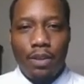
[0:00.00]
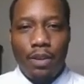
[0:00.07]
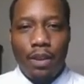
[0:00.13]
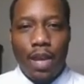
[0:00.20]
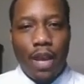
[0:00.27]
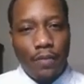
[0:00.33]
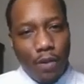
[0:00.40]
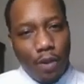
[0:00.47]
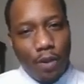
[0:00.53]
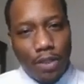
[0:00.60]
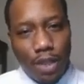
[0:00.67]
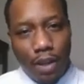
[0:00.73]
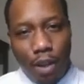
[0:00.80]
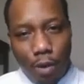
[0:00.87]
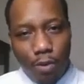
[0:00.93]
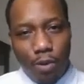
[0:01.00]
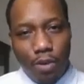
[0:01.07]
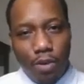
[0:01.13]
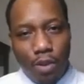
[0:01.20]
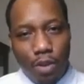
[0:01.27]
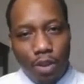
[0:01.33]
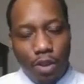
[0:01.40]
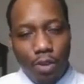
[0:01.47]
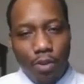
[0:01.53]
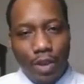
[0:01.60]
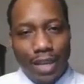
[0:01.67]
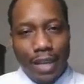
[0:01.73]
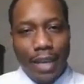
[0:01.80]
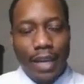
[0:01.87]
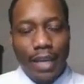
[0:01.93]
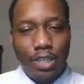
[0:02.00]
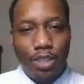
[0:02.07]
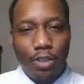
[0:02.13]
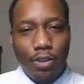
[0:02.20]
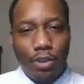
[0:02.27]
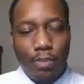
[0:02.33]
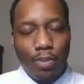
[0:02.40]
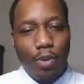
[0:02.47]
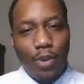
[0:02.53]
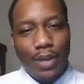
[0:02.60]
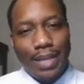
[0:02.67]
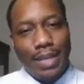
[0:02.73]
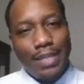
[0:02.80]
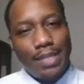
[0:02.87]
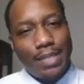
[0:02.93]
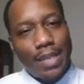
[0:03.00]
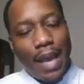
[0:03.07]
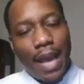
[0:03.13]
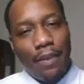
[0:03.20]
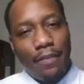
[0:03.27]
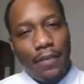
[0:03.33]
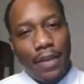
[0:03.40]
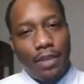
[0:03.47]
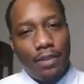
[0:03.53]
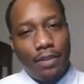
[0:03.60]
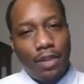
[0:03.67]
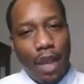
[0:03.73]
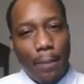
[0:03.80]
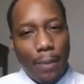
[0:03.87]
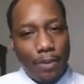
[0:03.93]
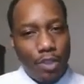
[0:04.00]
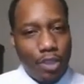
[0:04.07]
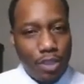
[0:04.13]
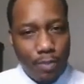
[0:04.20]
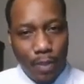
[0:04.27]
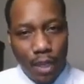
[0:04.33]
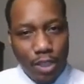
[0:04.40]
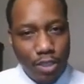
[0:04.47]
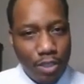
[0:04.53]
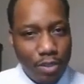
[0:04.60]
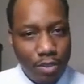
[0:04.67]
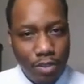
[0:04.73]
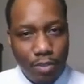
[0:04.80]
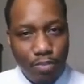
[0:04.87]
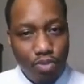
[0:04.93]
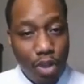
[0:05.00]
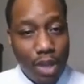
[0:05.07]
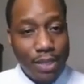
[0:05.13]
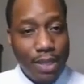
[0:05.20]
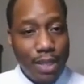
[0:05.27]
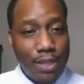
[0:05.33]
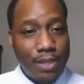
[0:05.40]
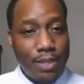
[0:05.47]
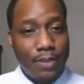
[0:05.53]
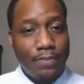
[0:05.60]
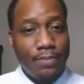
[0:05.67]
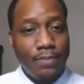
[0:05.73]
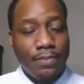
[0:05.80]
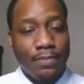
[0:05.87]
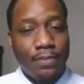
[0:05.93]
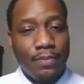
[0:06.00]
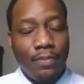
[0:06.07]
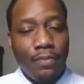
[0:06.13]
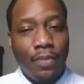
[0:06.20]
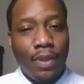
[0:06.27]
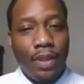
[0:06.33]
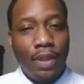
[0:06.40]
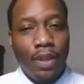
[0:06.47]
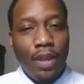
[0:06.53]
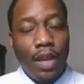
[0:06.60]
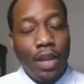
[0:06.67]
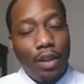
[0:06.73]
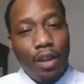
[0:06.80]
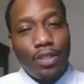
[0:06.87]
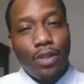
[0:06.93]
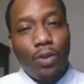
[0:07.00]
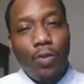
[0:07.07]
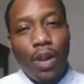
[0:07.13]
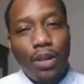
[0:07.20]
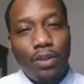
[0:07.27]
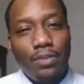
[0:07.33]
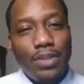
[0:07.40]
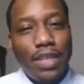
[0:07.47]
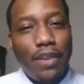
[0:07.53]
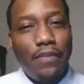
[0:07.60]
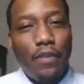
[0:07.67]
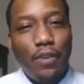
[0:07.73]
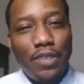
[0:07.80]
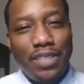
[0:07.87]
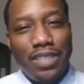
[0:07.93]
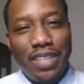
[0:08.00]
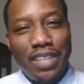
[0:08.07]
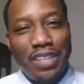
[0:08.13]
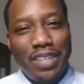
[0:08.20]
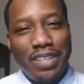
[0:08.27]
Have you looked at how you engage your employees, staff in that participation process? It also welcomes diversity.